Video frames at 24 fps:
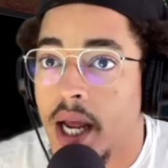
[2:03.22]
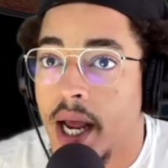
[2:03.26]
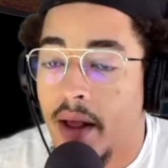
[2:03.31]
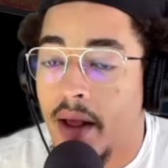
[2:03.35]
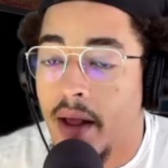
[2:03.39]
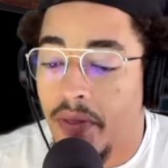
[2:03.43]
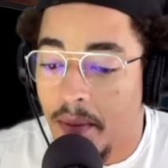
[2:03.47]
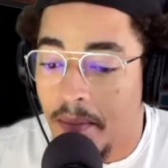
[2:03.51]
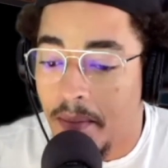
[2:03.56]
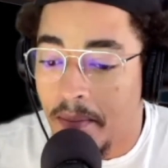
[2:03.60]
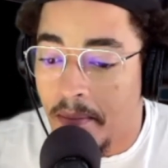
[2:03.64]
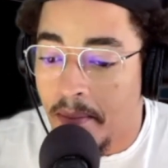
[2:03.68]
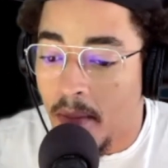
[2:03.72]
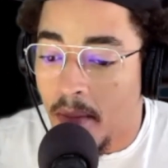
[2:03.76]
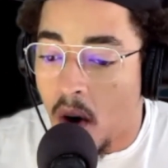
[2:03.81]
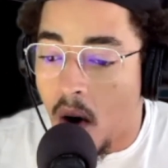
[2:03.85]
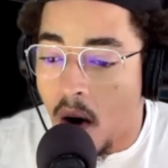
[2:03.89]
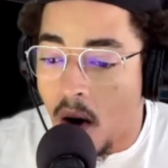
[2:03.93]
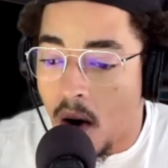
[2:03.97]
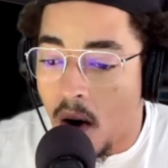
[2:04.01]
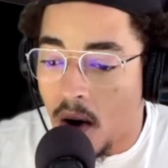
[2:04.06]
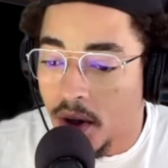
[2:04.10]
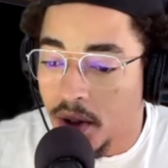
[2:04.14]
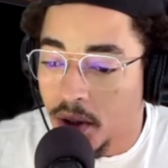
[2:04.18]
And the
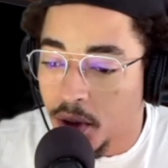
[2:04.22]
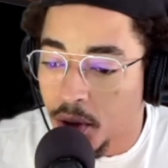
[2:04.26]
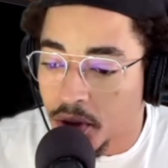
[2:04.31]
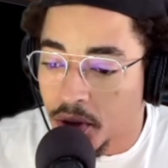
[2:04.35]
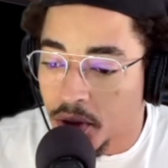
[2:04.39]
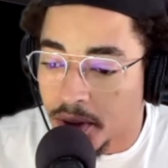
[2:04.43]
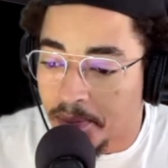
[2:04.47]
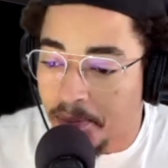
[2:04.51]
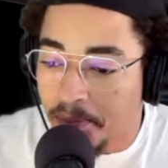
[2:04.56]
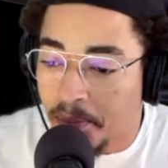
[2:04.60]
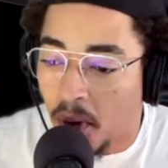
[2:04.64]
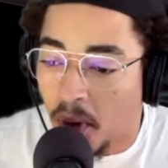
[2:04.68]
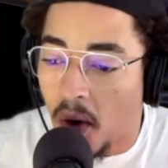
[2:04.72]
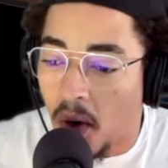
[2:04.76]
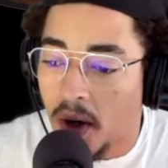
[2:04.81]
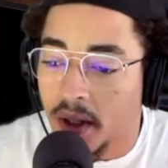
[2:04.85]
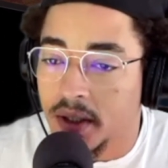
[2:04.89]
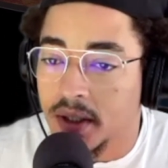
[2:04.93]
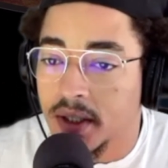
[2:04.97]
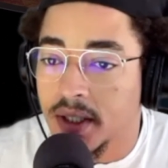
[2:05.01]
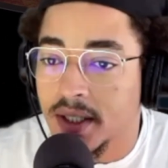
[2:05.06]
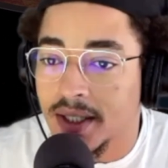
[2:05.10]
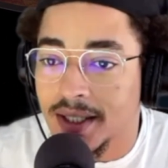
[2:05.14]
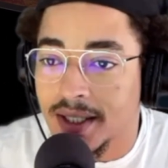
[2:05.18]
more you
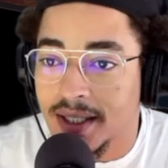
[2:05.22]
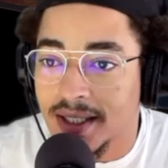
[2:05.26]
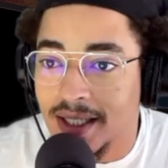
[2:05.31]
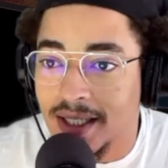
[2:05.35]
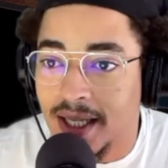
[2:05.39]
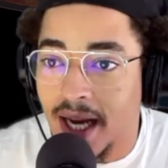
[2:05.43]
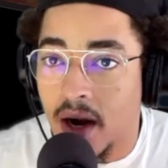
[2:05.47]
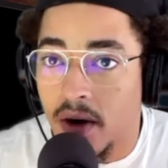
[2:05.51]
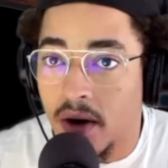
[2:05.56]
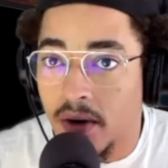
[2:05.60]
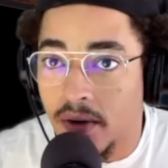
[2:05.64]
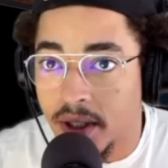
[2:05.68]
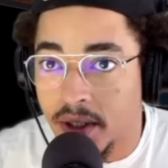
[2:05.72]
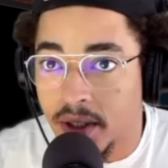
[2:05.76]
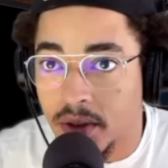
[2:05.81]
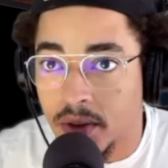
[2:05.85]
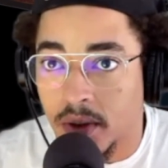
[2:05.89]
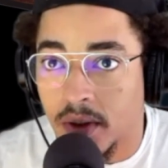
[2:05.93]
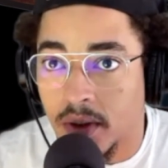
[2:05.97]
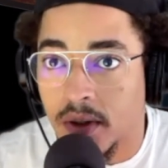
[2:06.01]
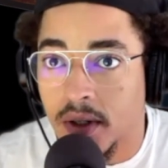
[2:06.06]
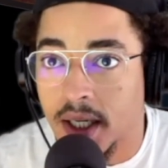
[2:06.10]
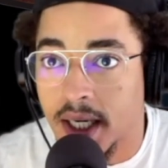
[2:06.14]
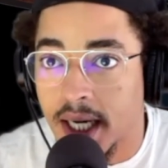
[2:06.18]
support this terrorist
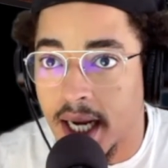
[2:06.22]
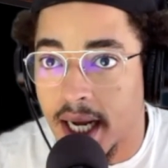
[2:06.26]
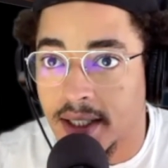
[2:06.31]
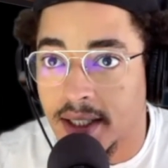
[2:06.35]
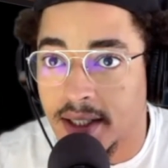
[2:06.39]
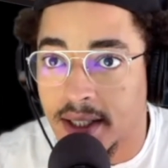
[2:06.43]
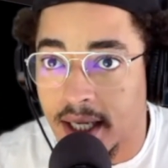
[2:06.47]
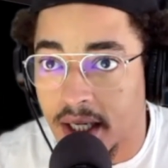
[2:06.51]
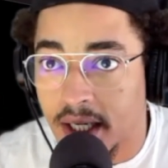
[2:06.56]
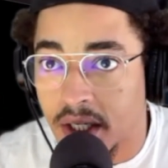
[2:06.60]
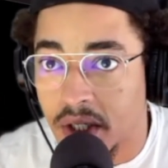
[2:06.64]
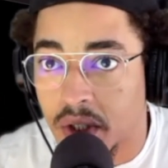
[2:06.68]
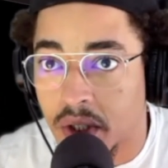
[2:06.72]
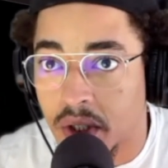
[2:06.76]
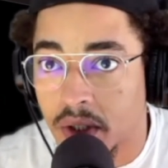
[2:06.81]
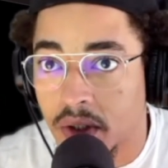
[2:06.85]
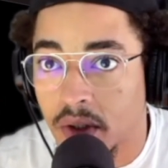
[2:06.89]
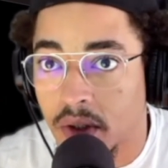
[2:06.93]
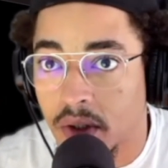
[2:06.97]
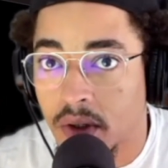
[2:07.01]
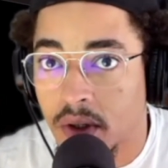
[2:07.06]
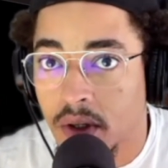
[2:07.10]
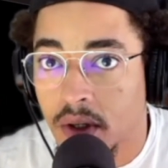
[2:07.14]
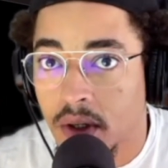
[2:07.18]

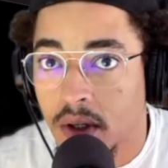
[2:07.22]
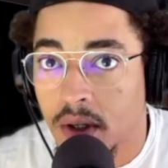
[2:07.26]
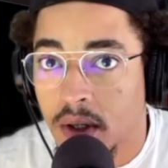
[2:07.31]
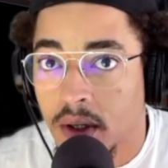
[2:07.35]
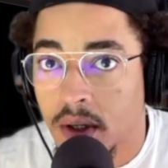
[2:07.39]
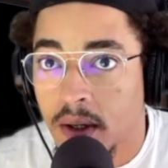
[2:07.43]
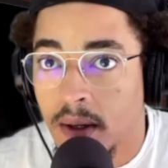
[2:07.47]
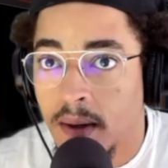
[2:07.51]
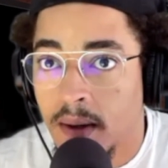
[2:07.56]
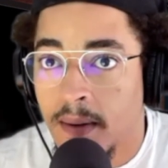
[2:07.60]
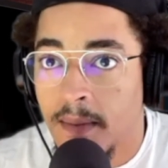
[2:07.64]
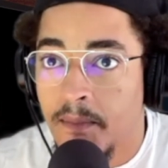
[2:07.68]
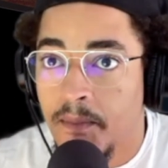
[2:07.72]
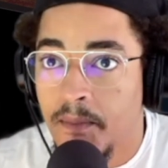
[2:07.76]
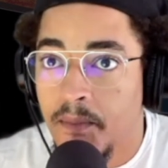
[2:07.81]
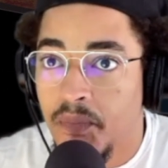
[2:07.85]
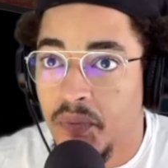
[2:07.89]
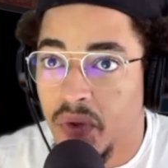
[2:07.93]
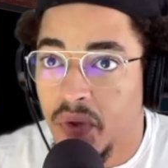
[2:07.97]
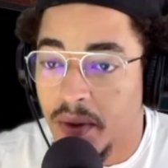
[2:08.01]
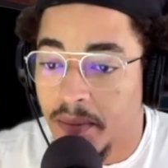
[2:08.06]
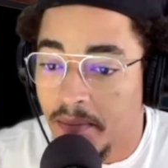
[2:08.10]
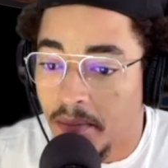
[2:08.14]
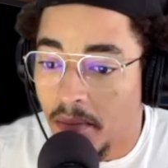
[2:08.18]
organization,
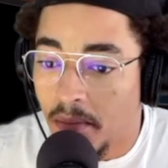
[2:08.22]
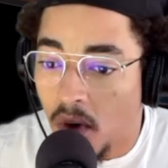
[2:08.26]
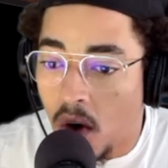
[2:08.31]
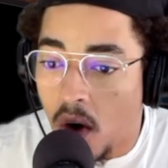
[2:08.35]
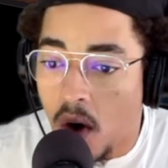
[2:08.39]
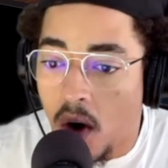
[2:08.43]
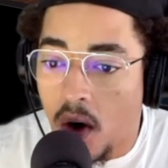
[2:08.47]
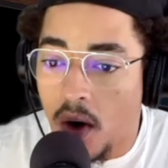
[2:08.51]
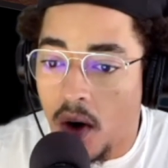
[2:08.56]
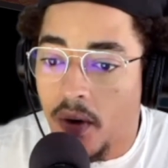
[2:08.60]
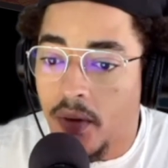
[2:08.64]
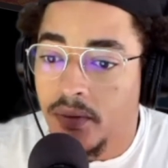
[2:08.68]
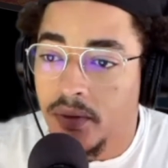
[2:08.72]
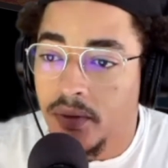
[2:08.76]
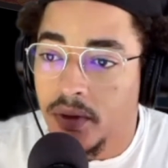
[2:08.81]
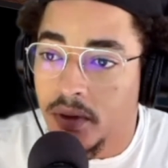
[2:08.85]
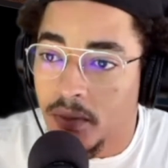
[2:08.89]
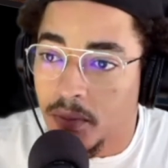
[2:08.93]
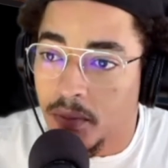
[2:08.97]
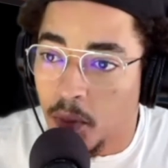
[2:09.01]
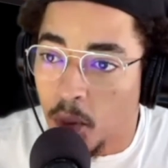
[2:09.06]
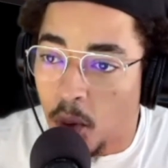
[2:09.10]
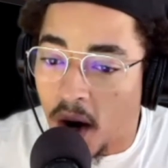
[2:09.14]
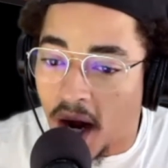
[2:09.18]
the more
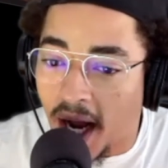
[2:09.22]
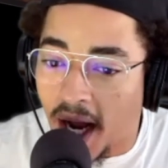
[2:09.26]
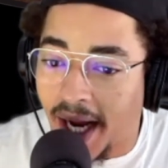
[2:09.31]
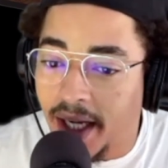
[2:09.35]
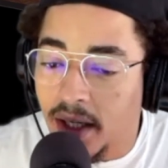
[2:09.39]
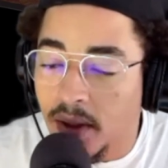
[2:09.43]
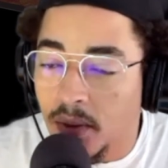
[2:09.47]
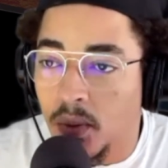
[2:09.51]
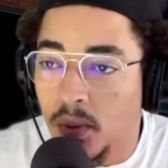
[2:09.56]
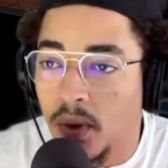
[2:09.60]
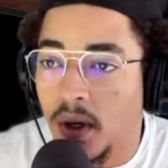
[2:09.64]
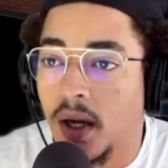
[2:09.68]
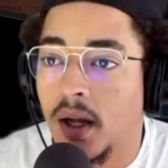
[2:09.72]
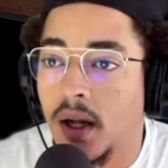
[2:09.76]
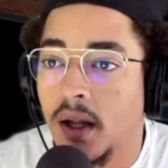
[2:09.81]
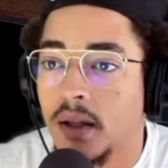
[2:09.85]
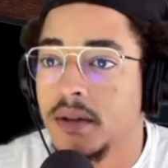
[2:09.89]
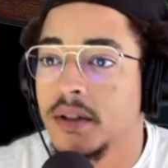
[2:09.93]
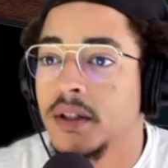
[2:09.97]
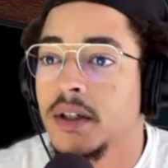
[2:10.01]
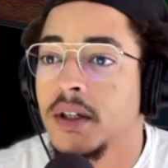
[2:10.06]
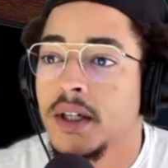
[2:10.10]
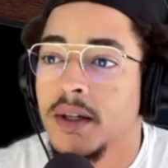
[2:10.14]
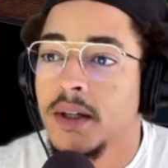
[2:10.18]
the wider
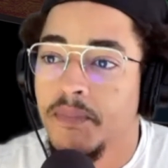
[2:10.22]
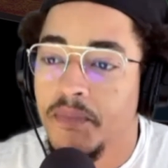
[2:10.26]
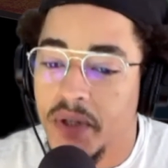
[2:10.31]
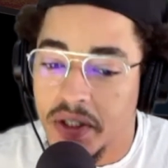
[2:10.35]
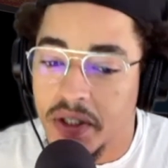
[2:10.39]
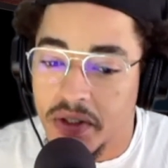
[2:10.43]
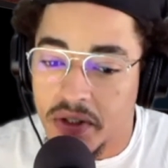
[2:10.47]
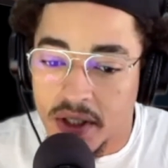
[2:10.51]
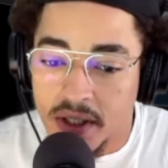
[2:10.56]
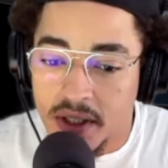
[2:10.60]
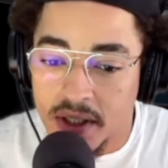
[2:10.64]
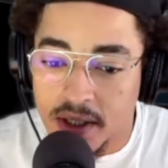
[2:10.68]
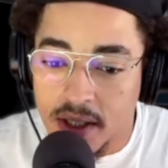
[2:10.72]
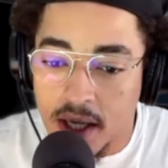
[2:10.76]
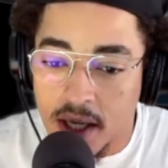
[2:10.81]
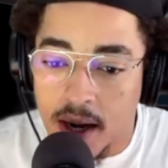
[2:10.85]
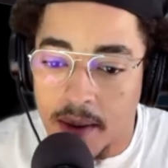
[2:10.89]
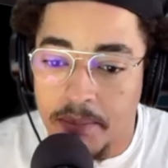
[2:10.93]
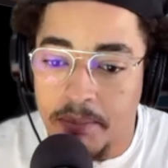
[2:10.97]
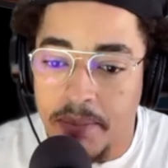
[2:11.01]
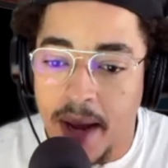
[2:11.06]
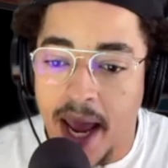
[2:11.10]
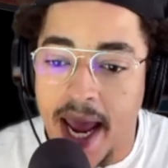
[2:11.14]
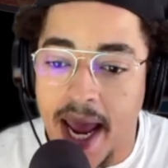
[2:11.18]
world is going to
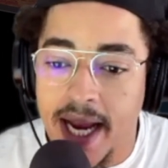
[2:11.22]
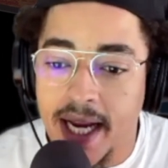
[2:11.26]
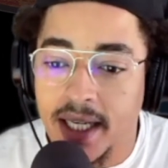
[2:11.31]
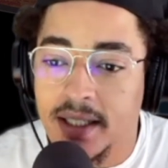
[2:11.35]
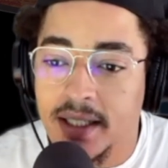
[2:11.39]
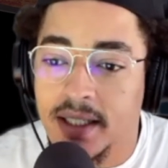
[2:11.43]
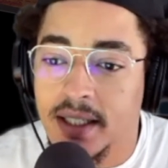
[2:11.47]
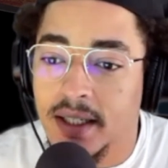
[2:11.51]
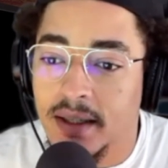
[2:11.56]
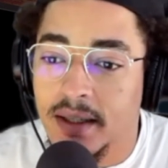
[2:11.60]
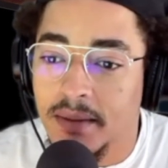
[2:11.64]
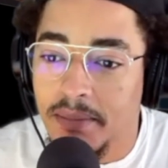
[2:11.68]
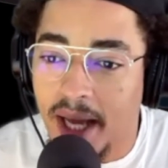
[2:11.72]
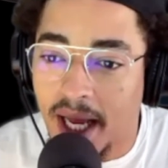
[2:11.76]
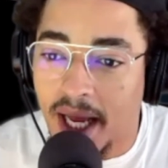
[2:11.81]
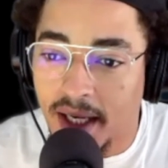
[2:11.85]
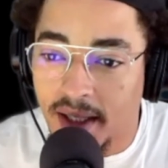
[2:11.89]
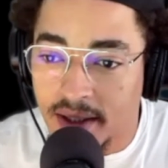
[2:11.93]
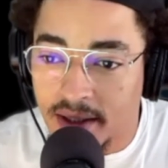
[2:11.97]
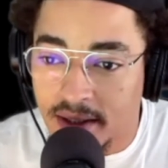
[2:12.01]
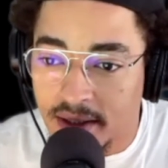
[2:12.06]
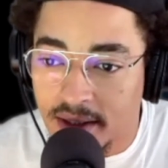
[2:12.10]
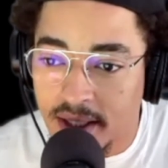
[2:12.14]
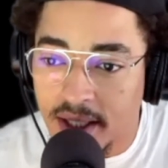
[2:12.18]
start painting
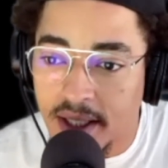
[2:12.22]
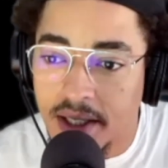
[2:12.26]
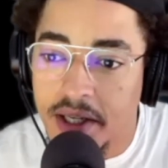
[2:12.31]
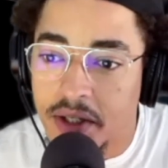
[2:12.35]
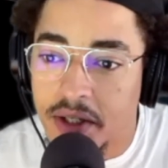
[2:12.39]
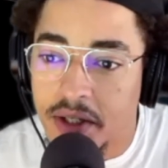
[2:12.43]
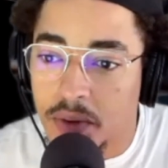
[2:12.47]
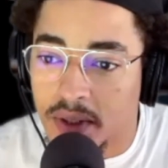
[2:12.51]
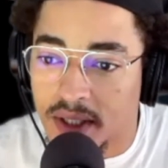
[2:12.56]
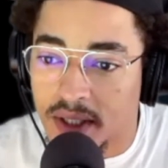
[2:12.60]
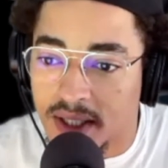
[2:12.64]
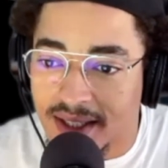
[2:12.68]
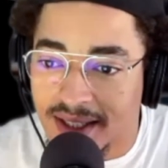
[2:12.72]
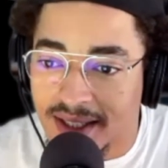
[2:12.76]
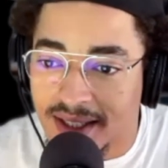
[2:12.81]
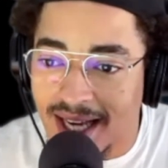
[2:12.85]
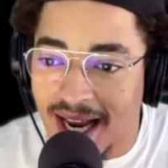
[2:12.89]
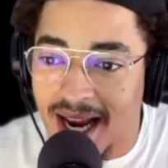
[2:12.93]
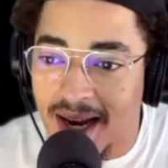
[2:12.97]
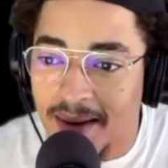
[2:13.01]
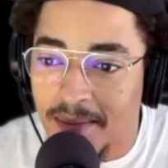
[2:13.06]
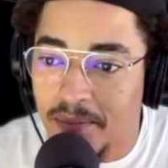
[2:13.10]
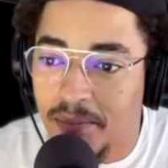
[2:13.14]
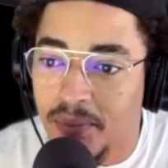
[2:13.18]
Palestinians with the
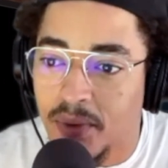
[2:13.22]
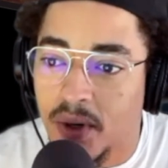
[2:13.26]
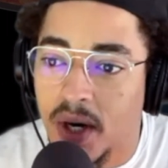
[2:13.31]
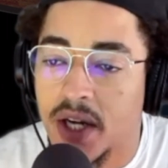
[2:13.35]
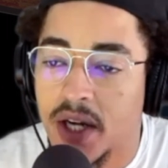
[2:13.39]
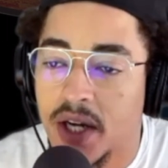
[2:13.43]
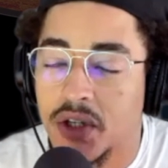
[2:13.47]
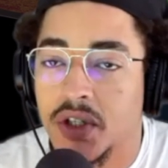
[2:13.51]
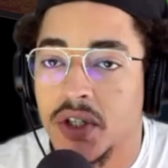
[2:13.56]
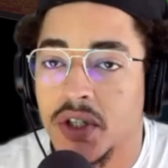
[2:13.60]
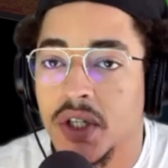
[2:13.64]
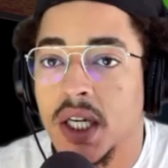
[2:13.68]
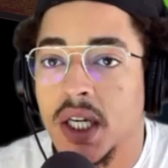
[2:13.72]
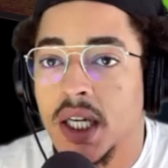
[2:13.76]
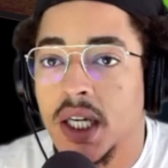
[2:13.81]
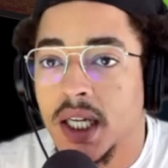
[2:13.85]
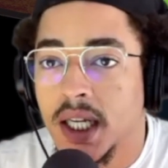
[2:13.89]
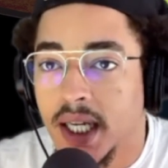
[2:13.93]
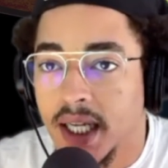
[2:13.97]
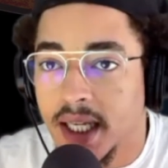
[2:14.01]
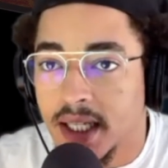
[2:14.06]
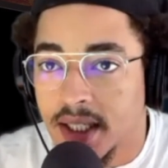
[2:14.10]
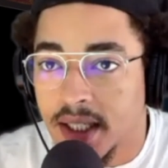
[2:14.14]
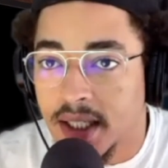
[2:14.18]
same brush
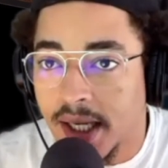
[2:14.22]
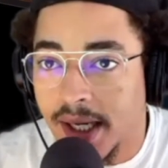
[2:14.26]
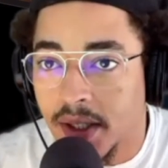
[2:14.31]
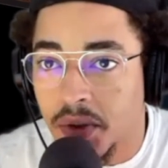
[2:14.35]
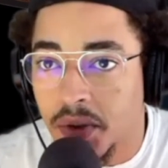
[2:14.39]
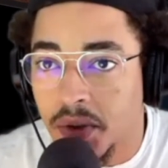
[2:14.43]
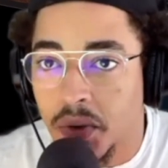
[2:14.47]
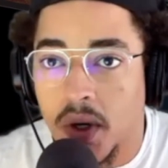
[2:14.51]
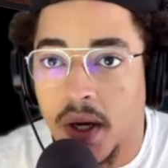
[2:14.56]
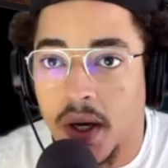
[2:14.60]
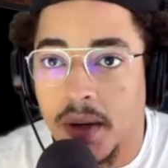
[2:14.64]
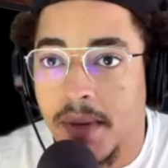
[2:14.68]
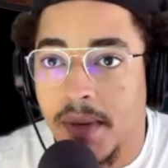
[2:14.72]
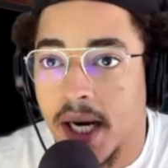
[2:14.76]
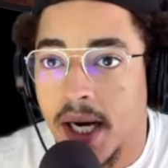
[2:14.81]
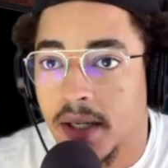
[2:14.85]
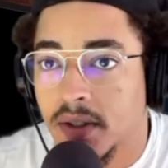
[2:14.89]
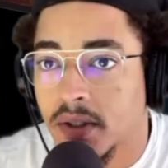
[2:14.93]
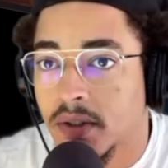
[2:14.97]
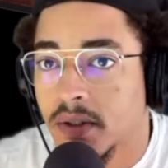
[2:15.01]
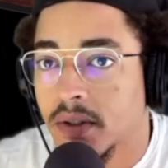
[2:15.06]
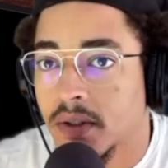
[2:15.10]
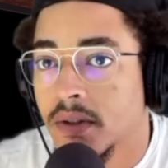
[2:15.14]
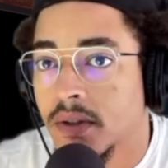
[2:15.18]
as they do
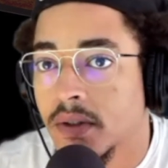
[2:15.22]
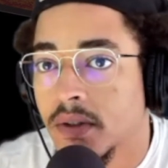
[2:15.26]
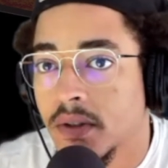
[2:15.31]
Hamas.